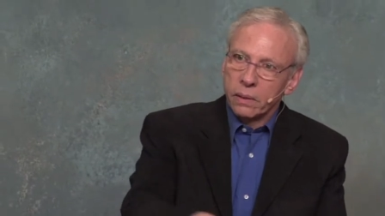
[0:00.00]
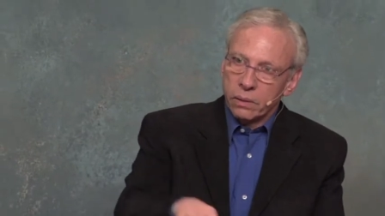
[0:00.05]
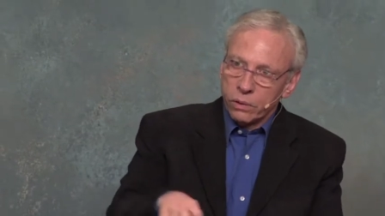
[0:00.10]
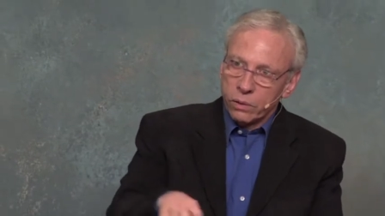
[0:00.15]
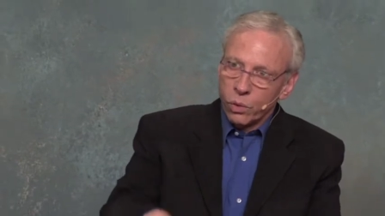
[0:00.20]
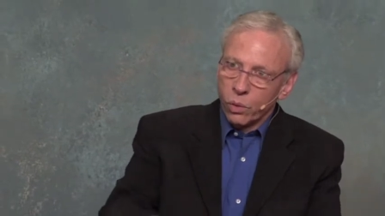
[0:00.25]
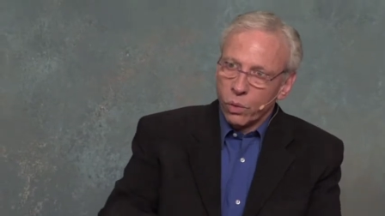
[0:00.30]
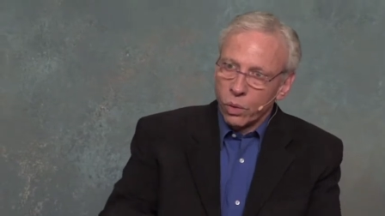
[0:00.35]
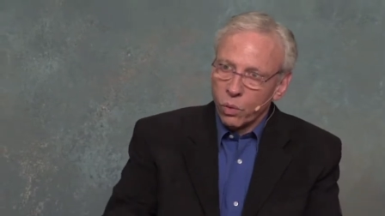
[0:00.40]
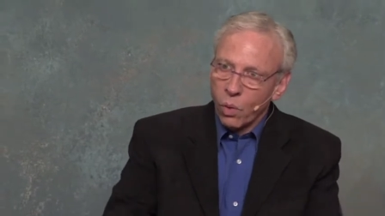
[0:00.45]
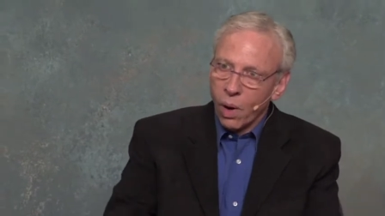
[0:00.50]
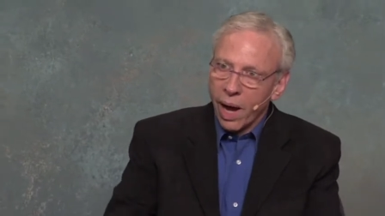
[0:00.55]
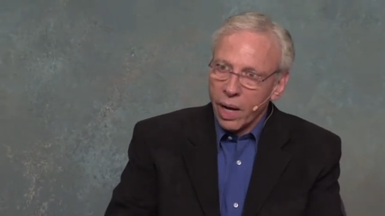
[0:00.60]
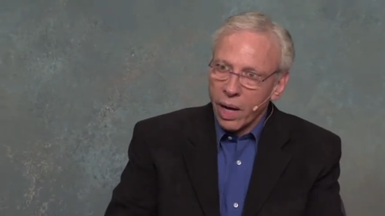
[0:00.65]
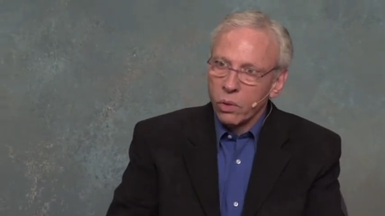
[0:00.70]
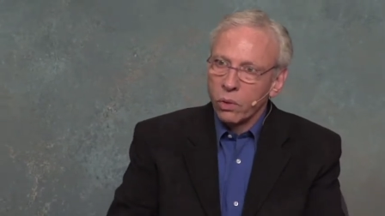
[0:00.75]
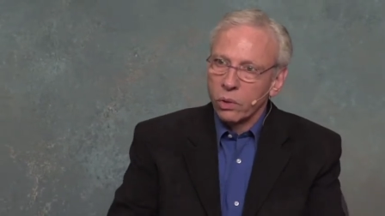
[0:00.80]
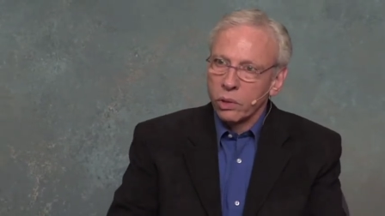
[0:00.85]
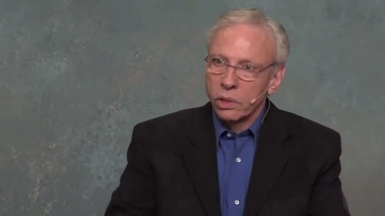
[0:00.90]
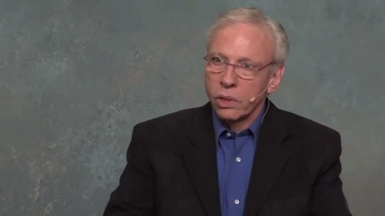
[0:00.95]
to a
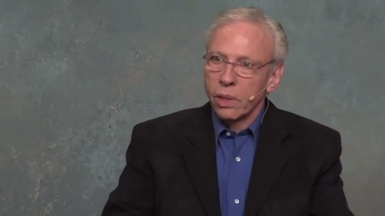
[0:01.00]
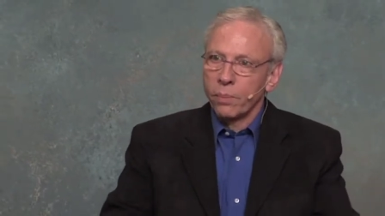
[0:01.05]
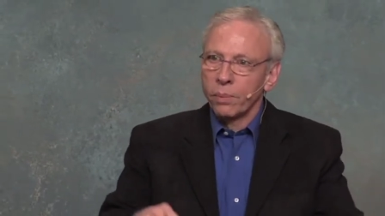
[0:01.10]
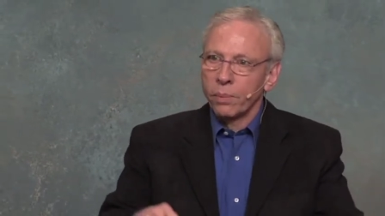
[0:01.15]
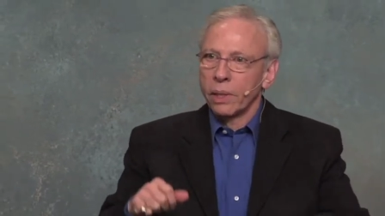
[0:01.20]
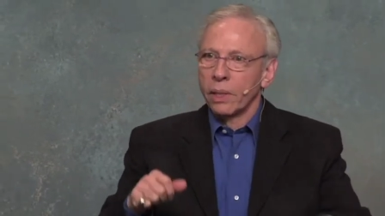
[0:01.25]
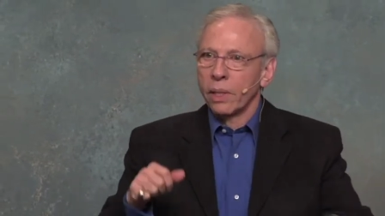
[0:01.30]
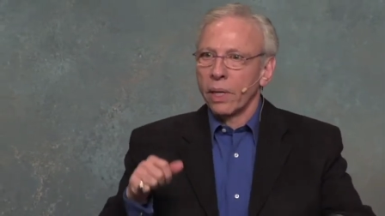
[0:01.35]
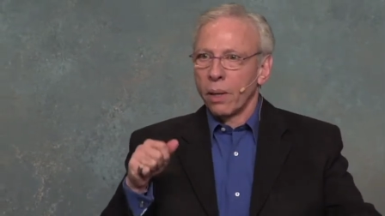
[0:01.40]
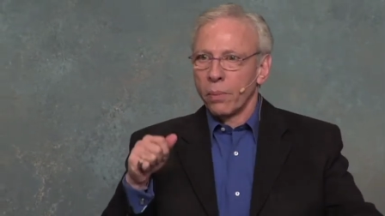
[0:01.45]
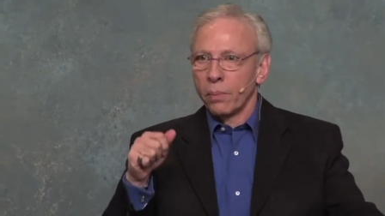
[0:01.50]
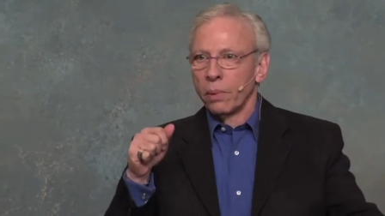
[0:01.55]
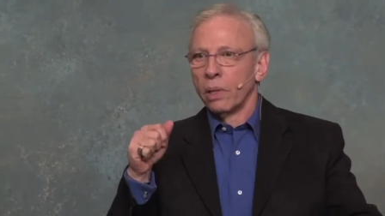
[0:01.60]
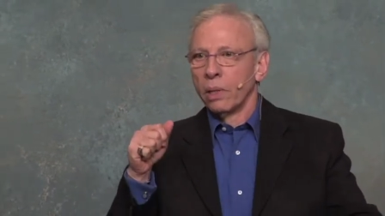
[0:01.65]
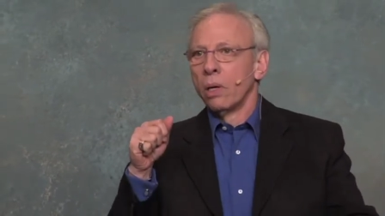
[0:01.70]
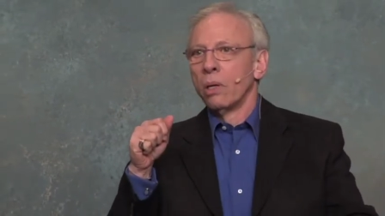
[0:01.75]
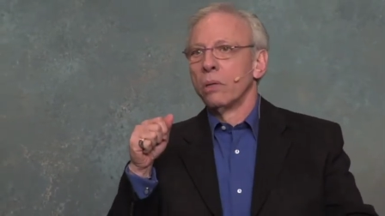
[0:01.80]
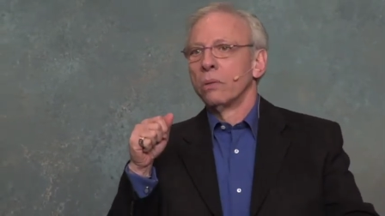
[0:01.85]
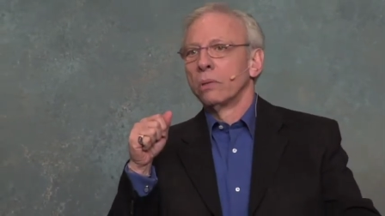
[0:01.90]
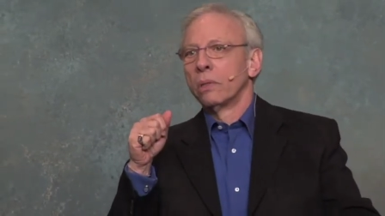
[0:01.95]
rock or something down
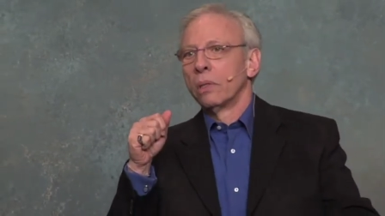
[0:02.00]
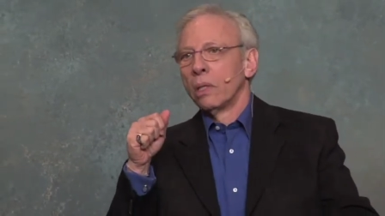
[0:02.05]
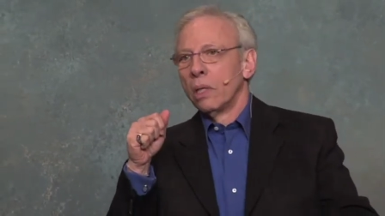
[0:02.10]
below.